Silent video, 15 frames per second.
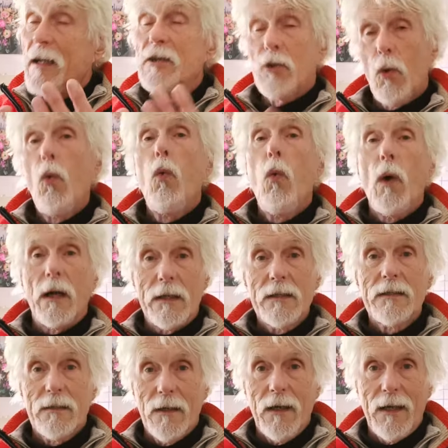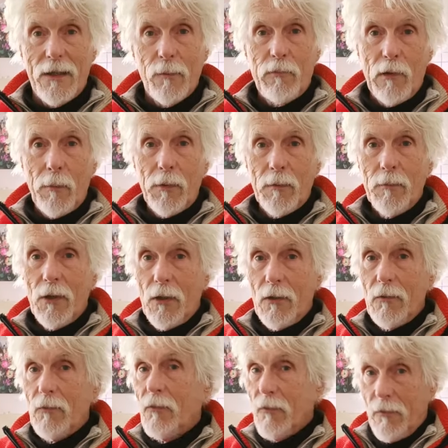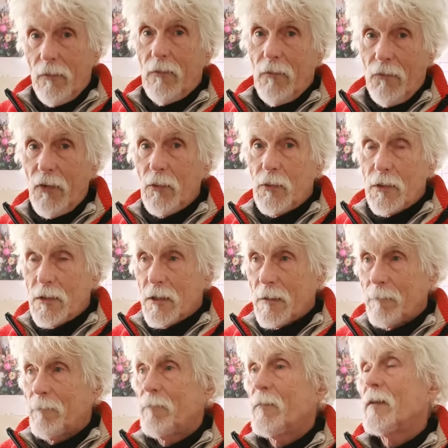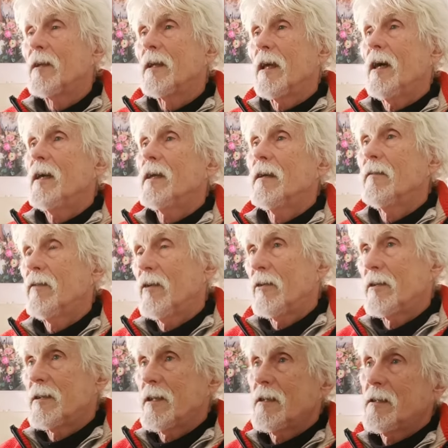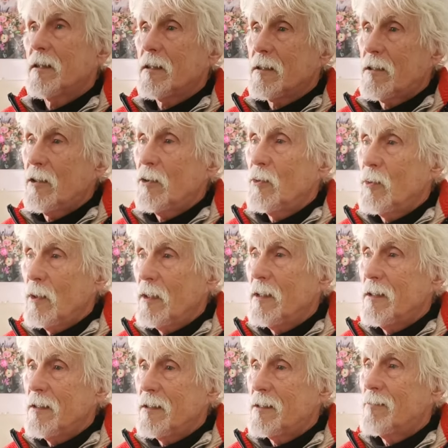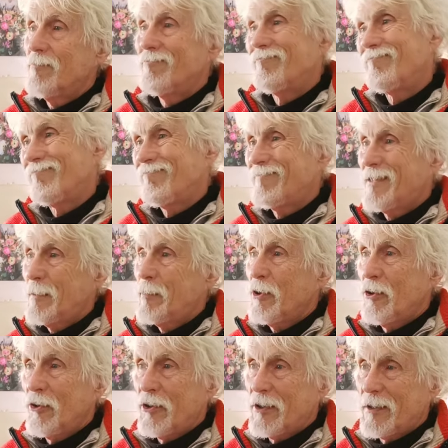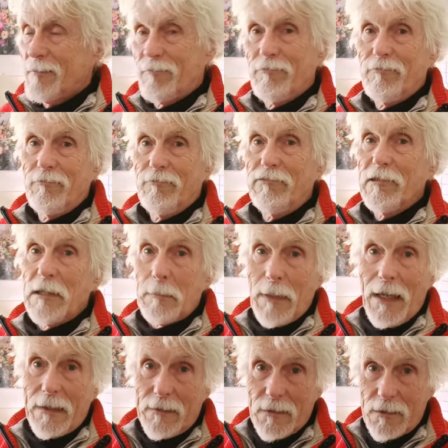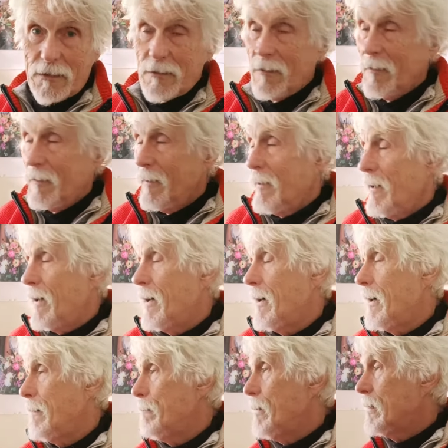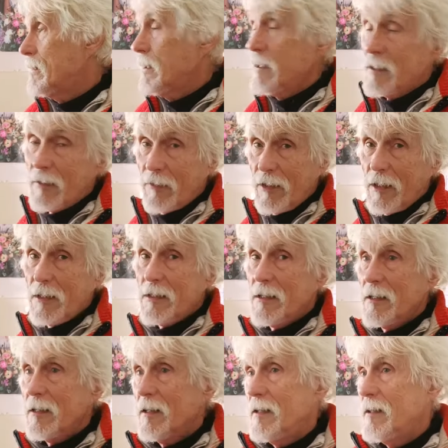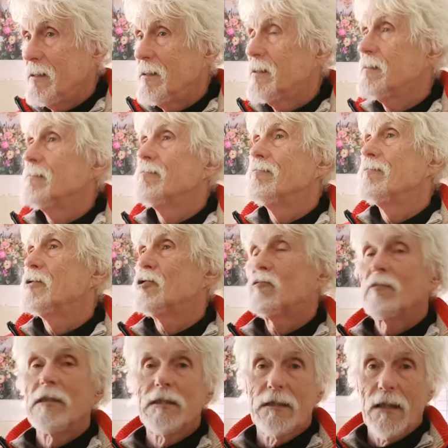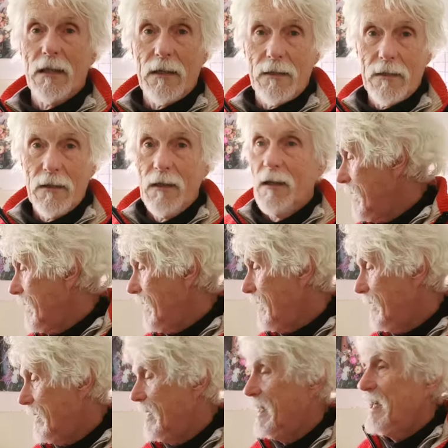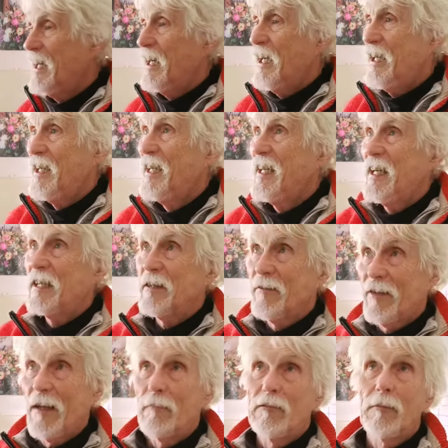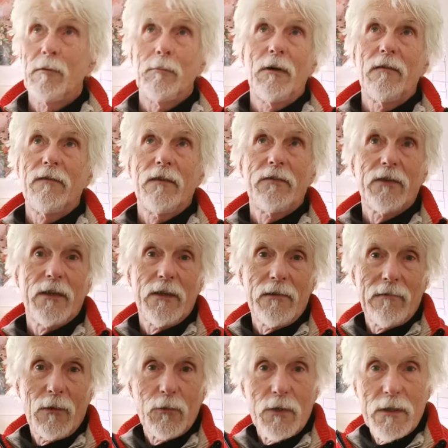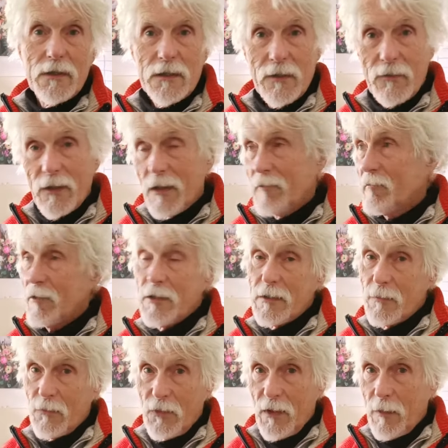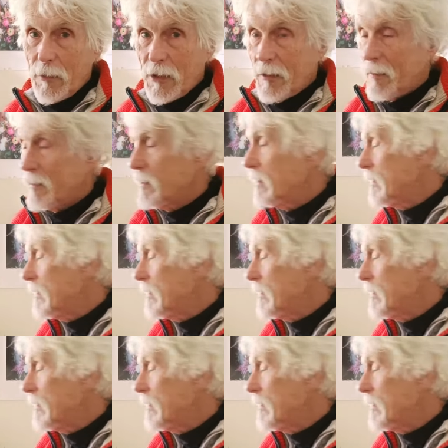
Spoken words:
It's always had the problem of focusing. The AF on the Z6iii is, to be honest, pretty pants. My D780 is streets ahead. And in fact, probably my 15-year-old D700 isn't far behind